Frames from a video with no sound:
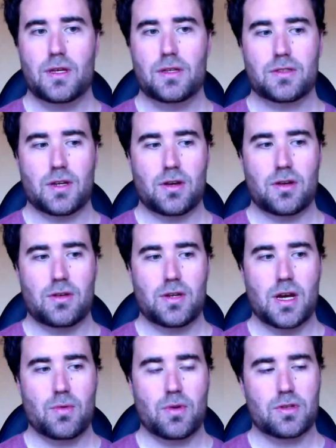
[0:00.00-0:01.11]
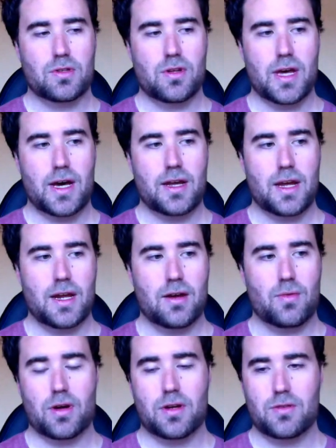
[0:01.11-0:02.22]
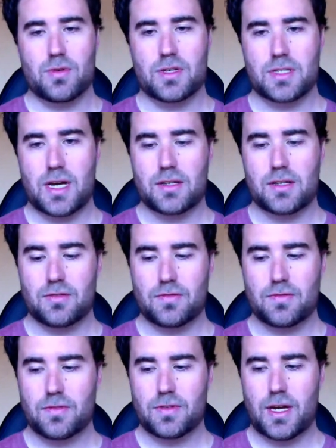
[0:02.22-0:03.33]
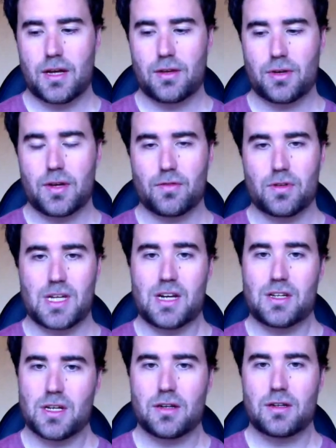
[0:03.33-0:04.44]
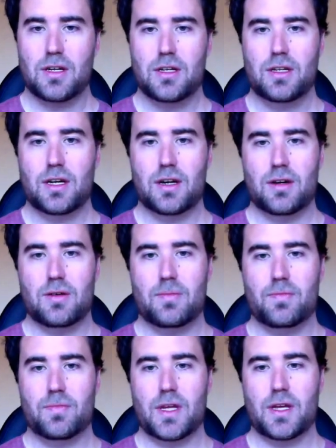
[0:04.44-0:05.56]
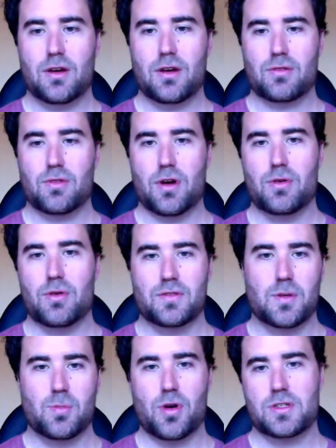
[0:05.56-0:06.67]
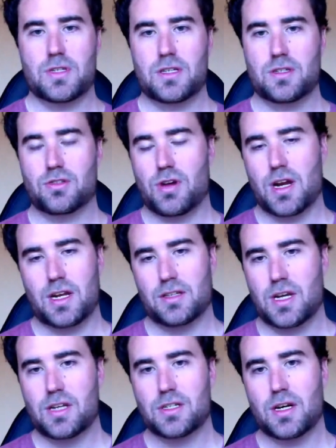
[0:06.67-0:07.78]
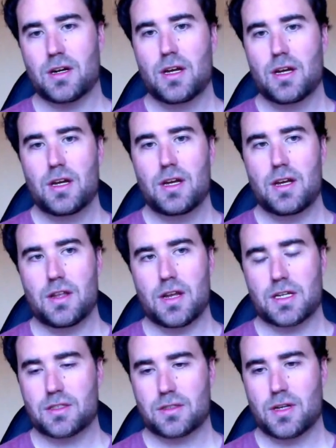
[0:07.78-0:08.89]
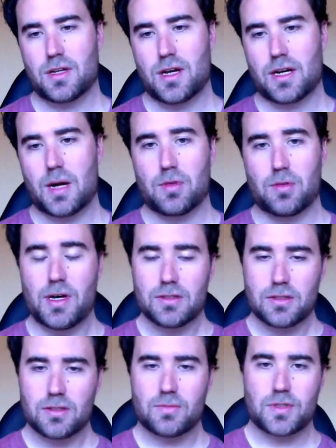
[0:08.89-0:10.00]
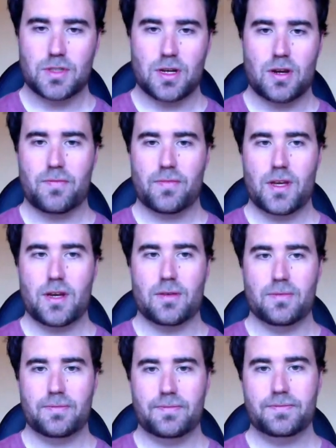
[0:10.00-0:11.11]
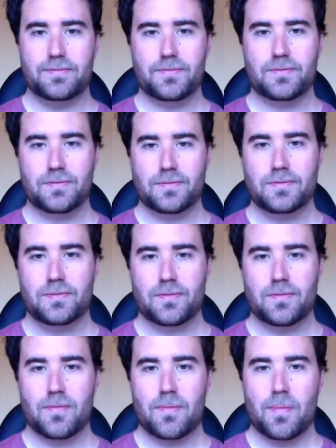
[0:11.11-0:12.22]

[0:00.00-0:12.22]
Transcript: So yeah, I wanted to do that, and I do want to start sort of looking for a teacher and going through the whole interview process and training a teacher in the next couple of months. So yeah. Okay, excellent.